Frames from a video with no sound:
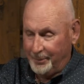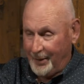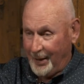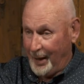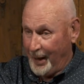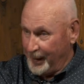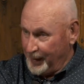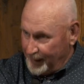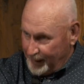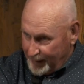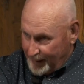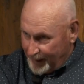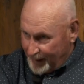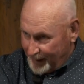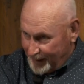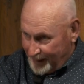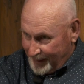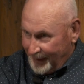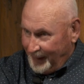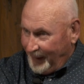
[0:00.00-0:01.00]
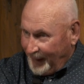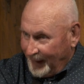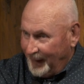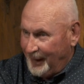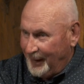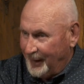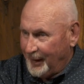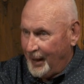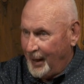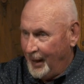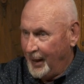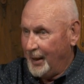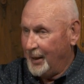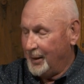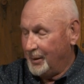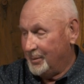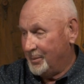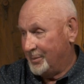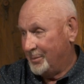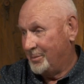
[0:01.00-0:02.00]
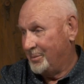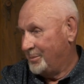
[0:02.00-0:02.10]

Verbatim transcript: And he did. And